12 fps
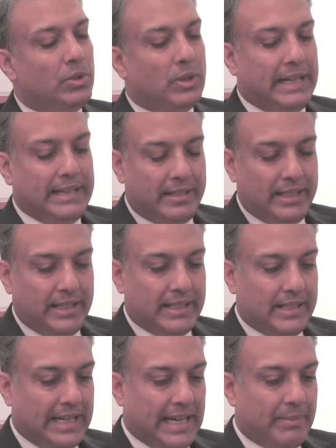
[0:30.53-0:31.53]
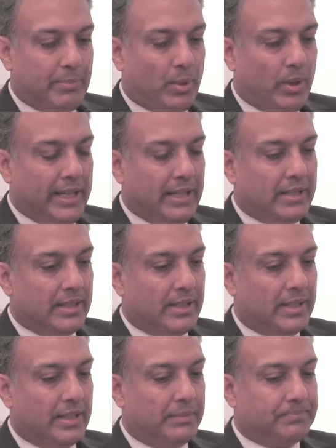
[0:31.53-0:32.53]
I think at that point,
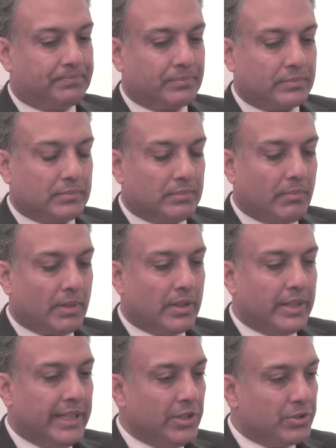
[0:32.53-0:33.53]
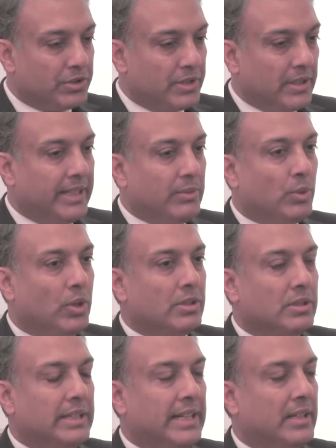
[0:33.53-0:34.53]
the interesting thing
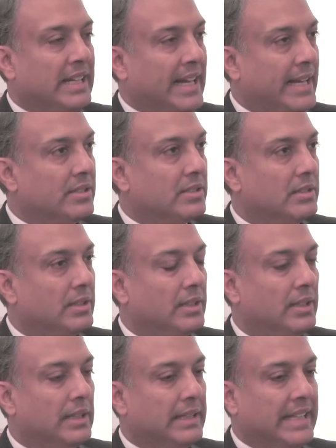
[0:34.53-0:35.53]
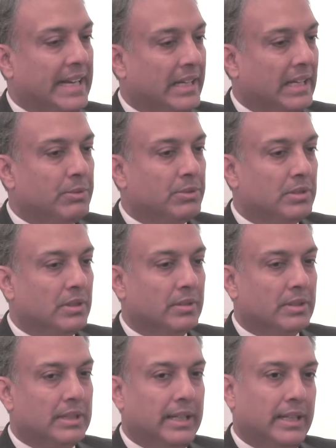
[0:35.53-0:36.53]
was that TAS at that time was
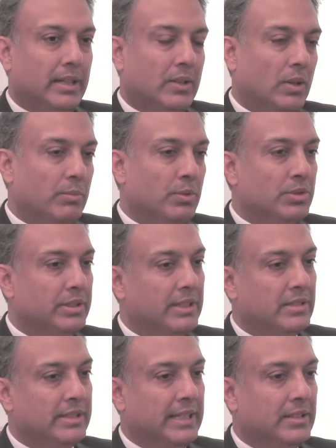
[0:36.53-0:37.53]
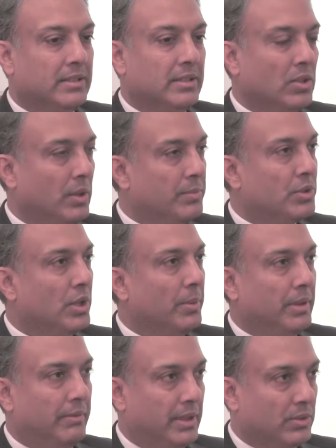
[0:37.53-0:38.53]
almost in a sense the top job
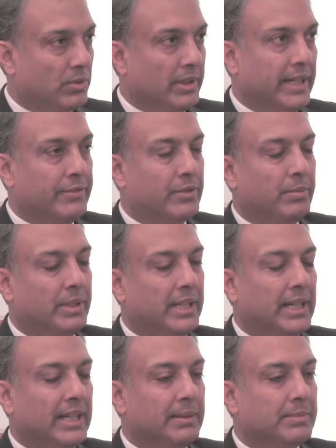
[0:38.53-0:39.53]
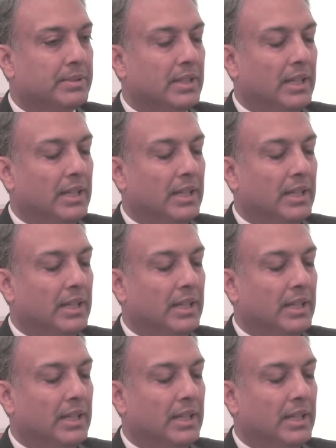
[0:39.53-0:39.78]
that one could get from the IIMs.